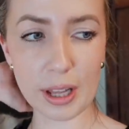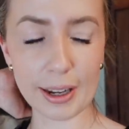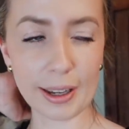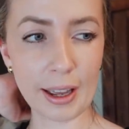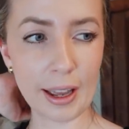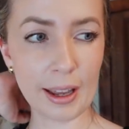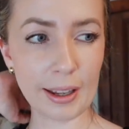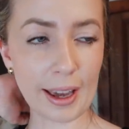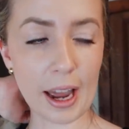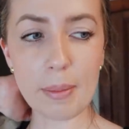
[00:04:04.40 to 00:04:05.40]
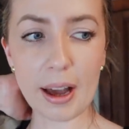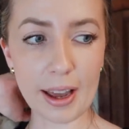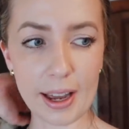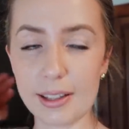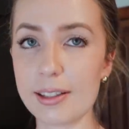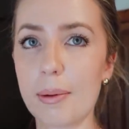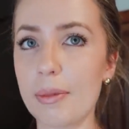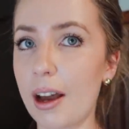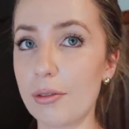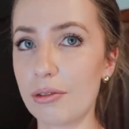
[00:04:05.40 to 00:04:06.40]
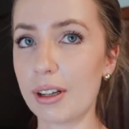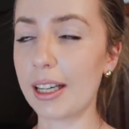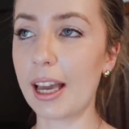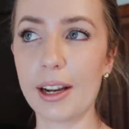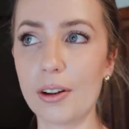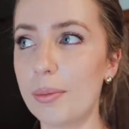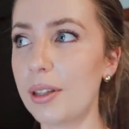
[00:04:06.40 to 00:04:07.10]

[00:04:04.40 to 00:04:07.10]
Like Kmart had some that I was really keen on,